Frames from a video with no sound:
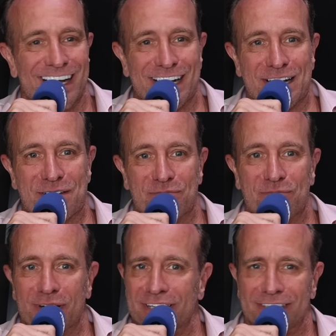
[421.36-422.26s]

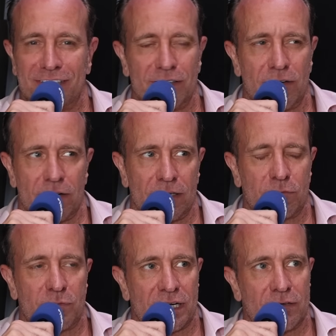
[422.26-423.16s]
But I know I
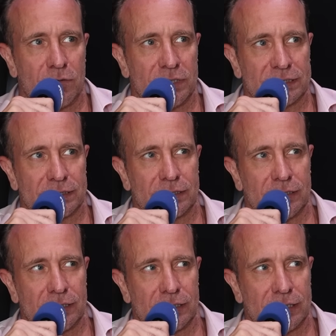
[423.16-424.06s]
look back always at
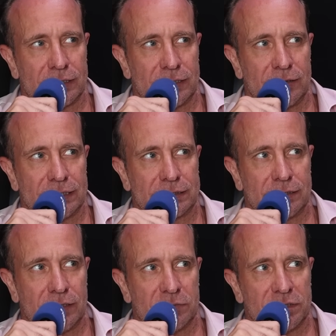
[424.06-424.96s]
the nice
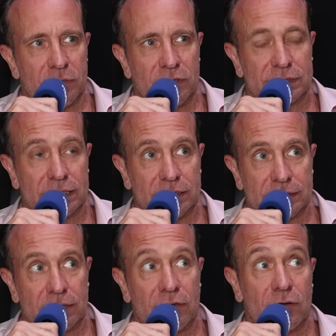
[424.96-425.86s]
times in boxing, because
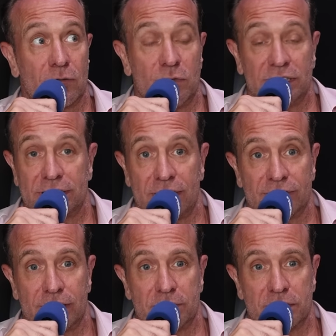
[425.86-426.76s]
there are always tough
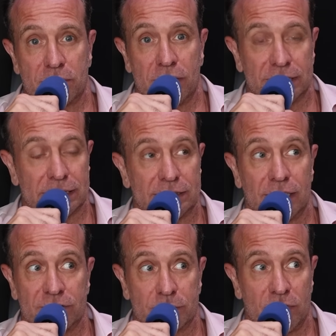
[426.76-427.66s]
times as well. It's a
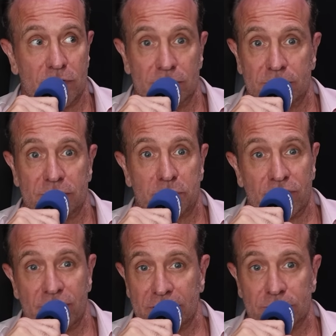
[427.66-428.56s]
tough sport.
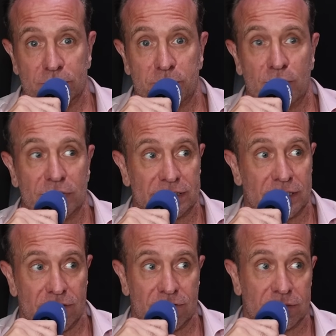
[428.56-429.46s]
Professional sport is
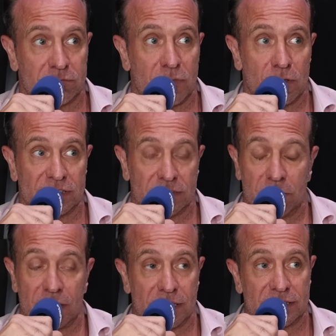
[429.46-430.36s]
tough, and boxing is
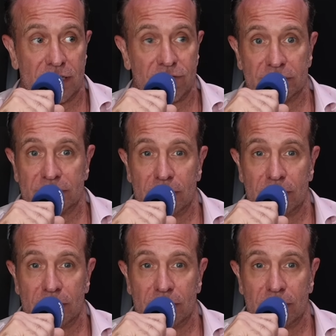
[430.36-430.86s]
one of the toughest.